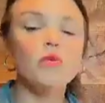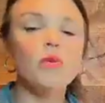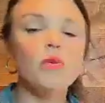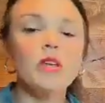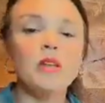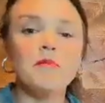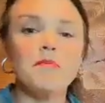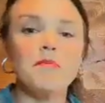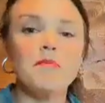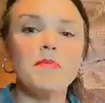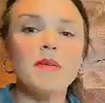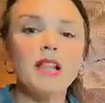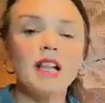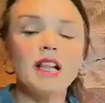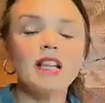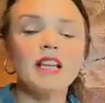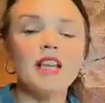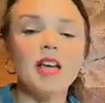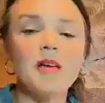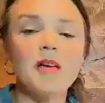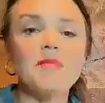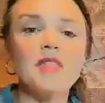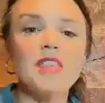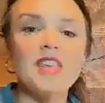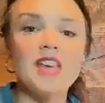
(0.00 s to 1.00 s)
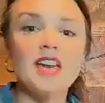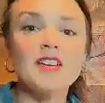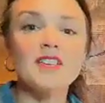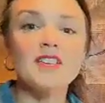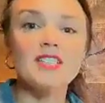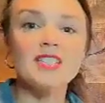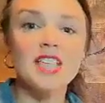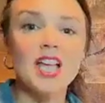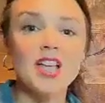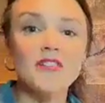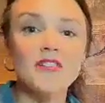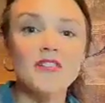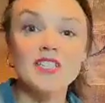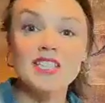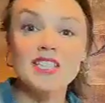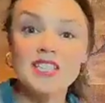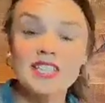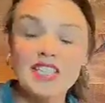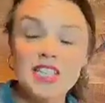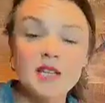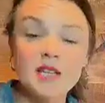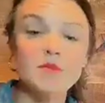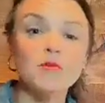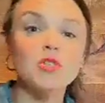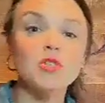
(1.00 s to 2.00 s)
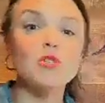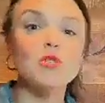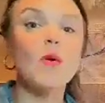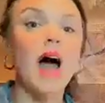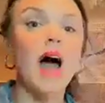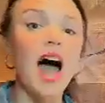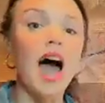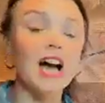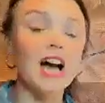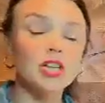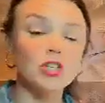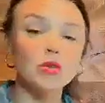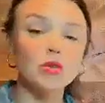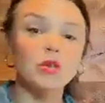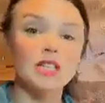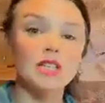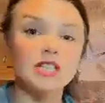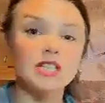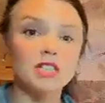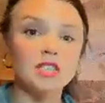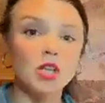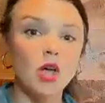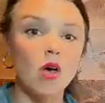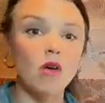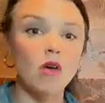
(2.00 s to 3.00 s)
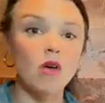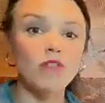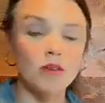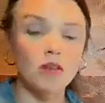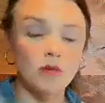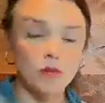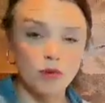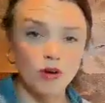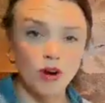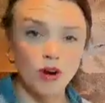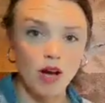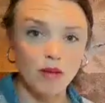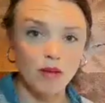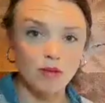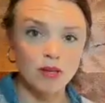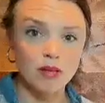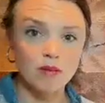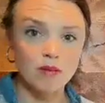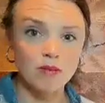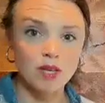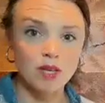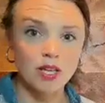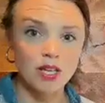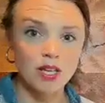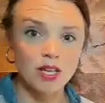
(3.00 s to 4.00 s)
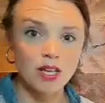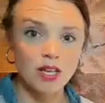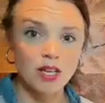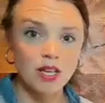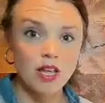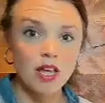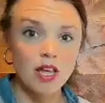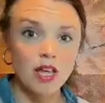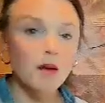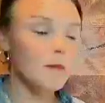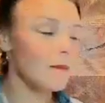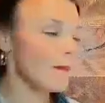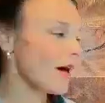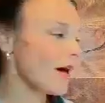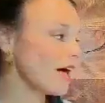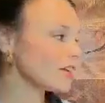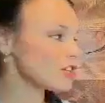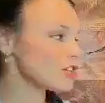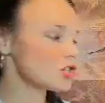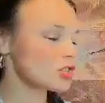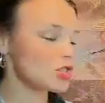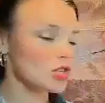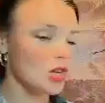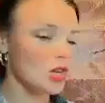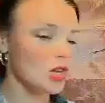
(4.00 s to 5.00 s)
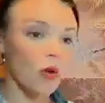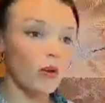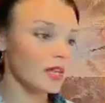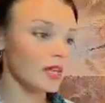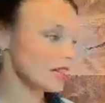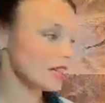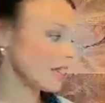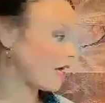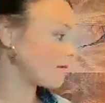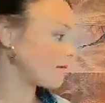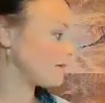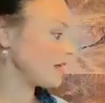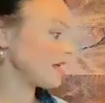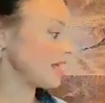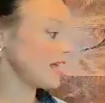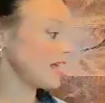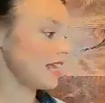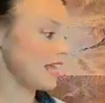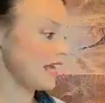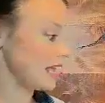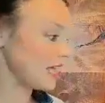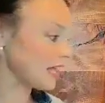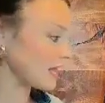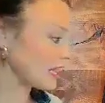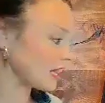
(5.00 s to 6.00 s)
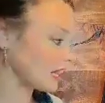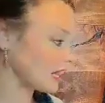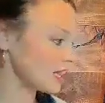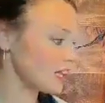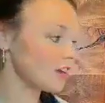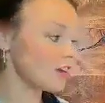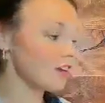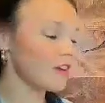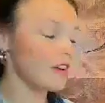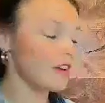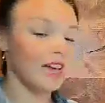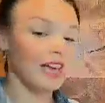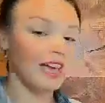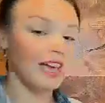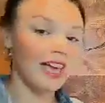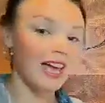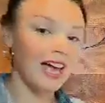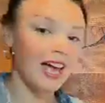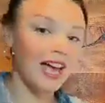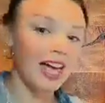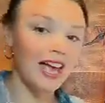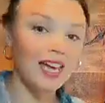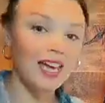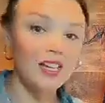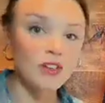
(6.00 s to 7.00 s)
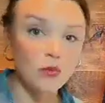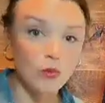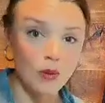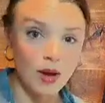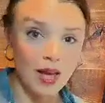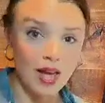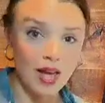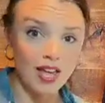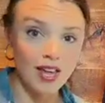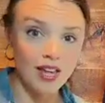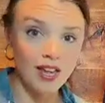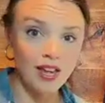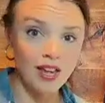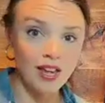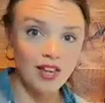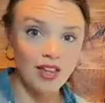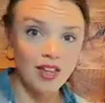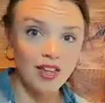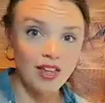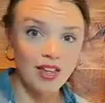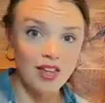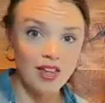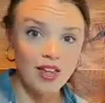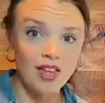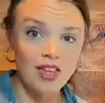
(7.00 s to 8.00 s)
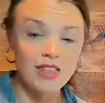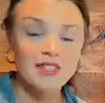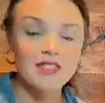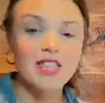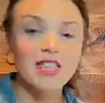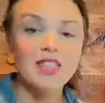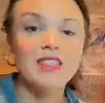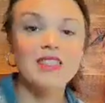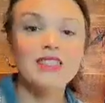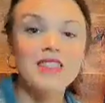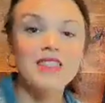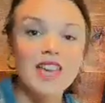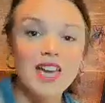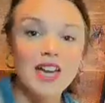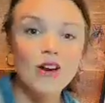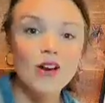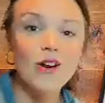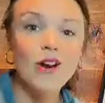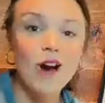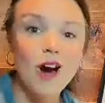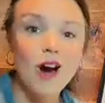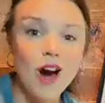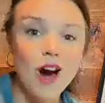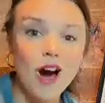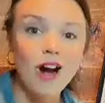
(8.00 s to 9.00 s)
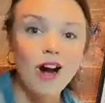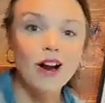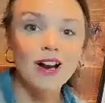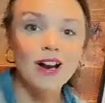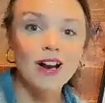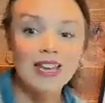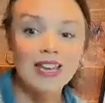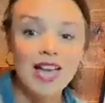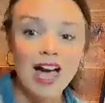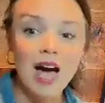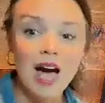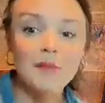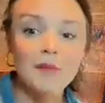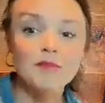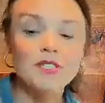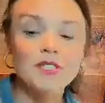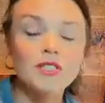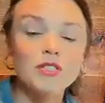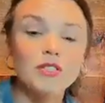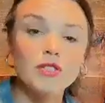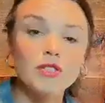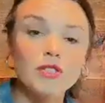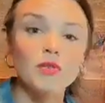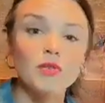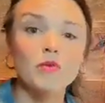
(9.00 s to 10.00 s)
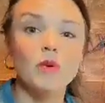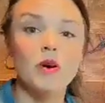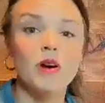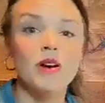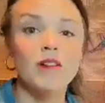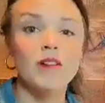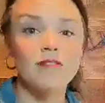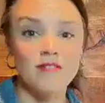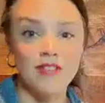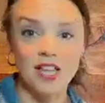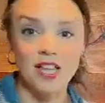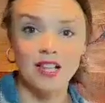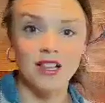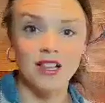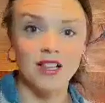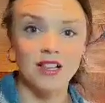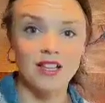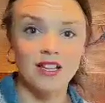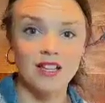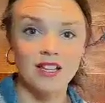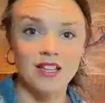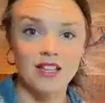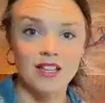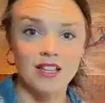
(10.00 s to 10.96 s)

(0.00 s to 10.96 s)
You can build up their self esteem to actually solve the problem by showing them in a clear and kind way that there are gaps to fill.